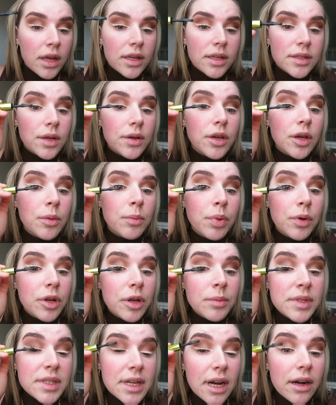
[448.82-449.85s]
So you can put
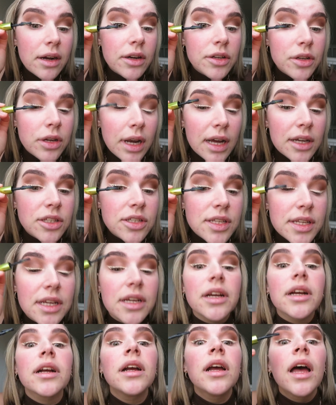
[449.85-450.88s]
your mascara on your lashes
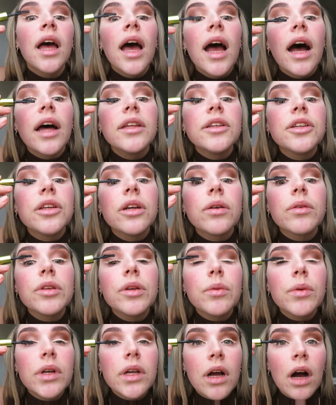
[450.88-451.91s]
here. And then you know when
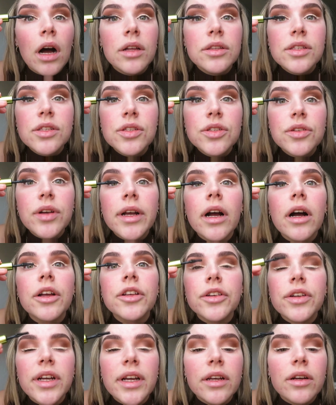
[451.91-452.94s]
you want to concentrate on
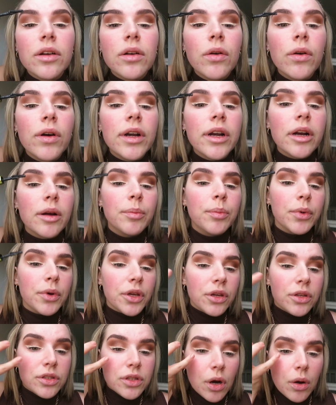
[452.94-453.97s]
your inner corner, but
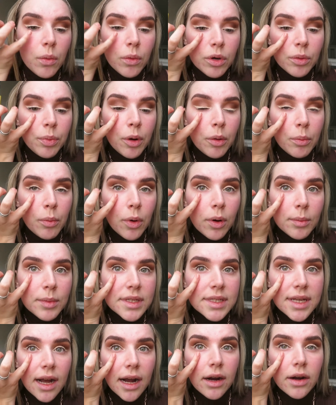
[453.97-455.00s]
you don't want to put more
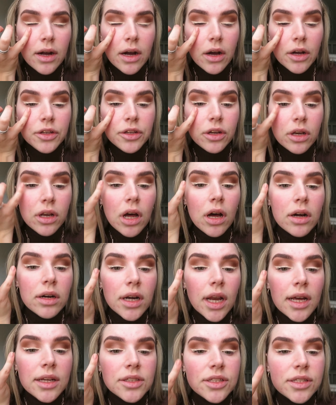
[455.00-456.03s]
mascara on your long
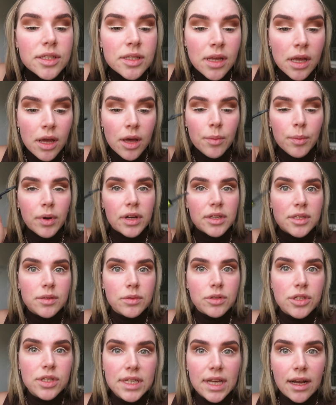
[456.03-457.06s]
lashes because it
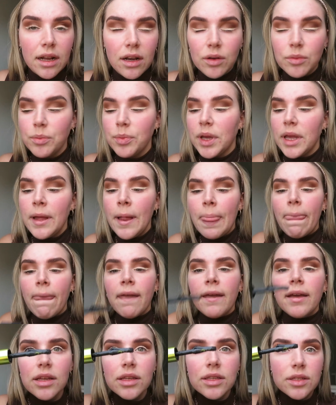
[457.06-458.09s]
will just get clumpy.
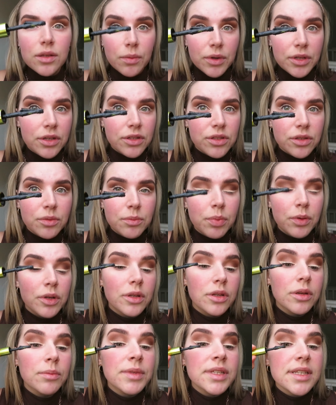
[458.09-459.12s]
So when you're done
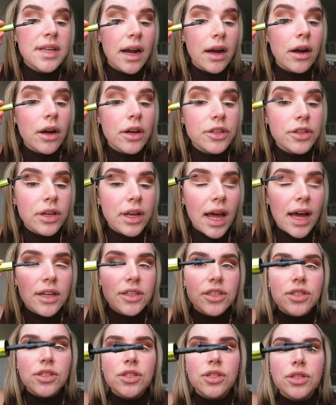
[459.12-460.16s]
putting your mascara on your
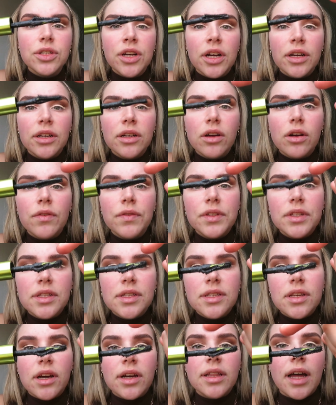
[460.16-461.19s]
lashes, you turn it over to the
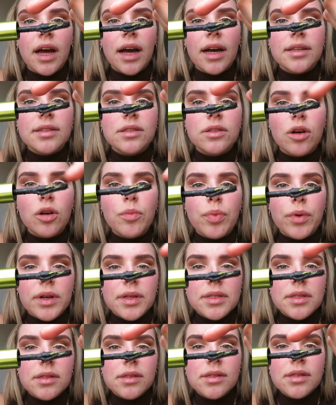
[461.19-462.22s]
side that has no
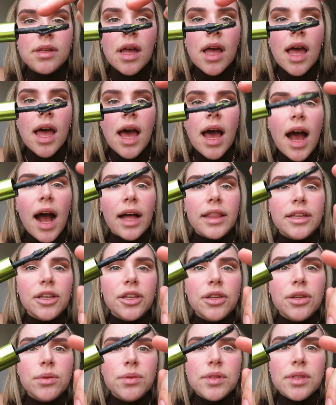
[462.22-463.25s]
bristles. And then
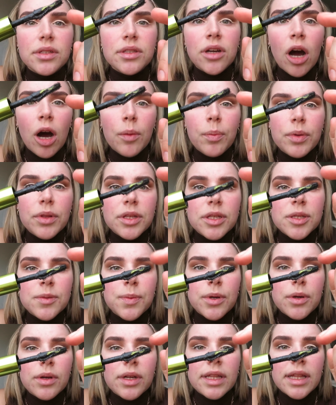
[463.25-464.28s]
you use the top of the
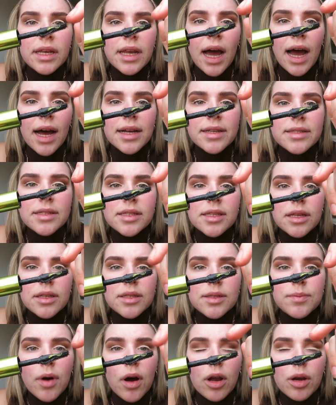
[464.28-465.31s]
spoolie that has a
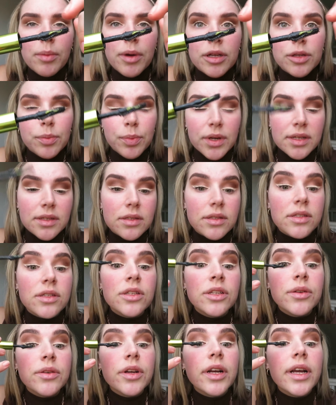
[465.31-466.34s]
small amount of bristles to
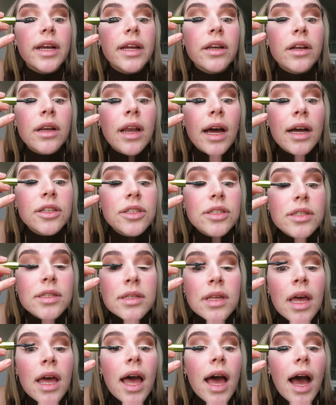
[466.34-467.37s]
do your inner
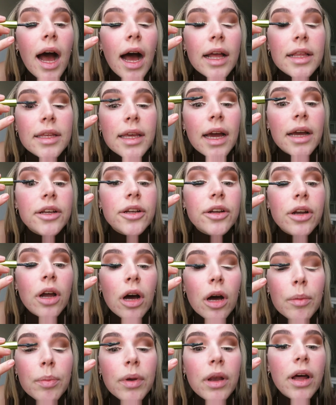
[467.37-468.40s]
lashes. And yet you're
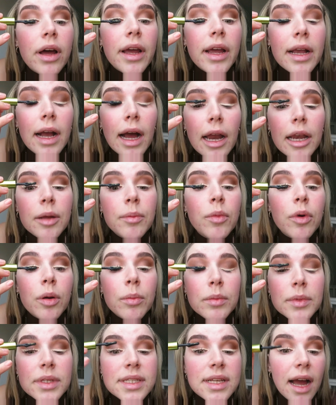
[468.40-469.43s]
not applying any more
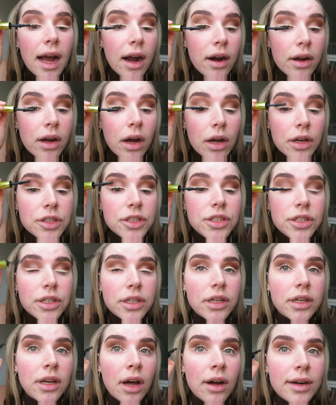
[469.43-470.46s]
mascara onto
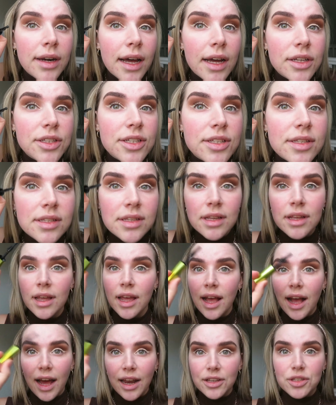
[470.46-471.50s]
your long lashes.
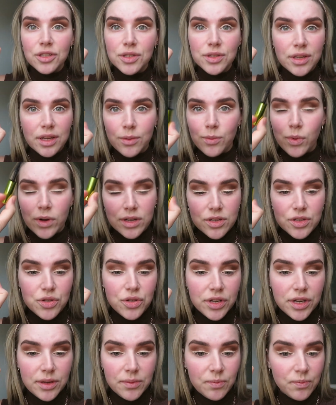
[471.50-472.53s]
And it works a
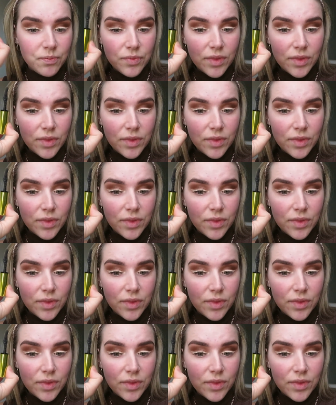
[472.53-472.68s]
treat.